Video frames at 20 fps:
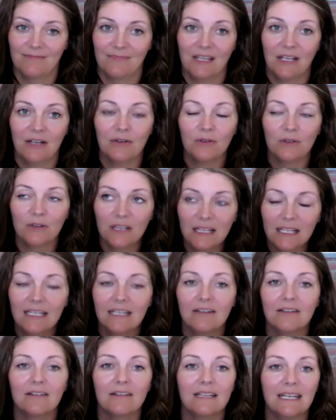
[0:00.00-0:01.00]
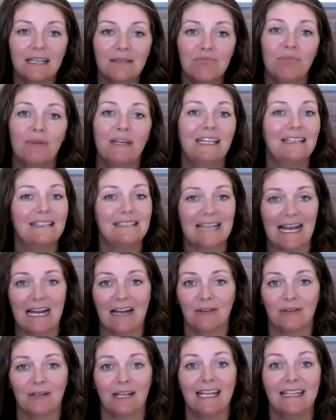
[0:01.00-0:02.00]
They're literally beat
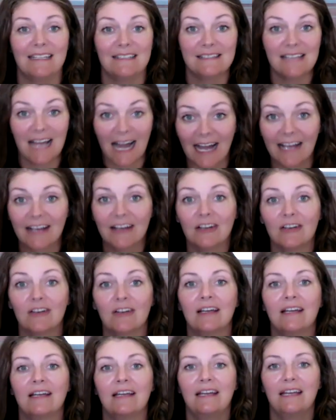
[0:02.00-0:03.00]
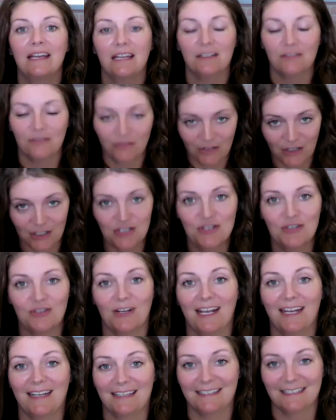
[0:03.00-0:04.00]
down and tired and
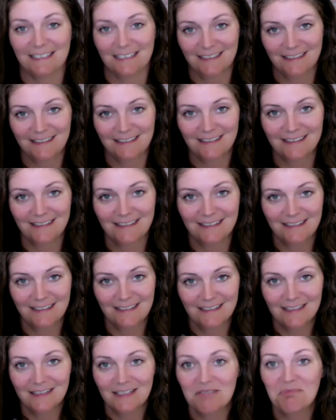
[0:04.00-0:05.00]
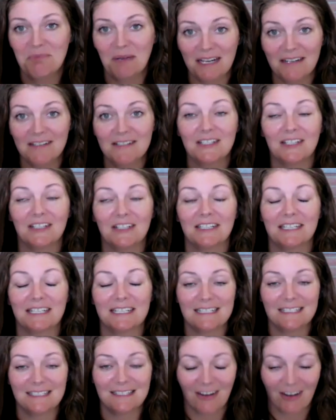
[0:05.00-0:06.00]
frustrated. The parents are
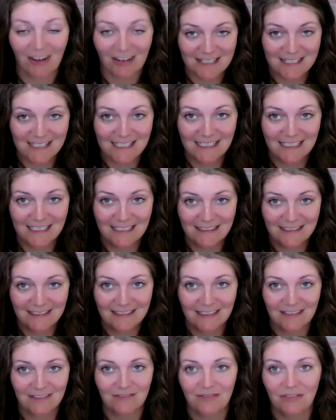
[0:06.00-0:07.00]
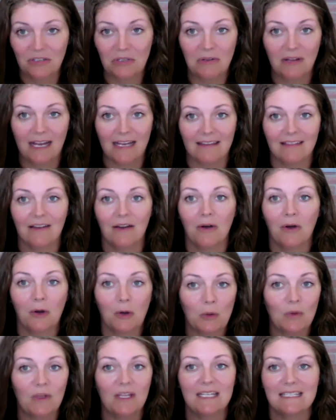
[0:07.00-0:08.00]
exhausted and feel like the
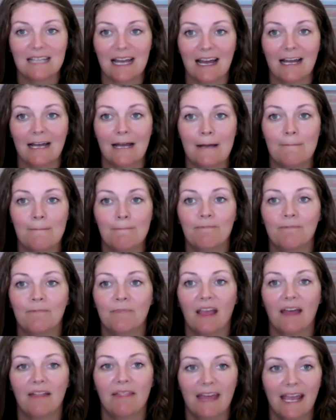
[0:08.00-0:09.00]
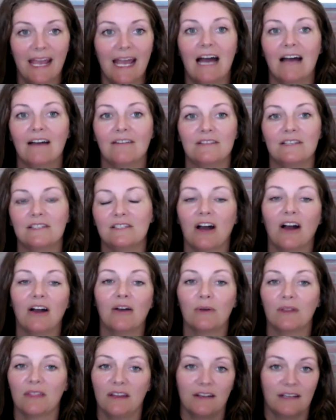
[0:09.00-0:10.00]
only time they have to talk
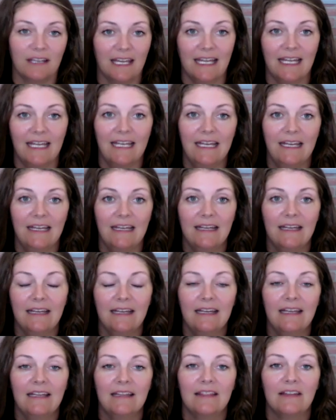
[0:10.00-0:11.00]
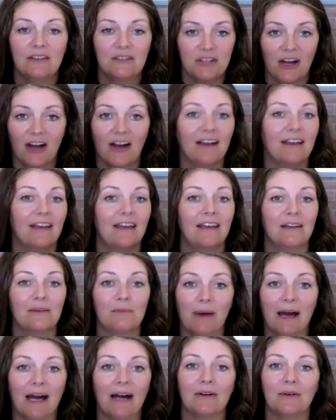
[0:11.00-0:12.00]
with their kid, they're talking
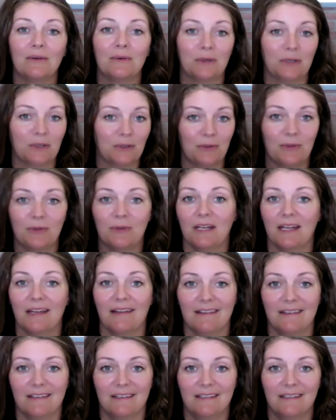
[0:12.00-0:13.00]
about recruiting.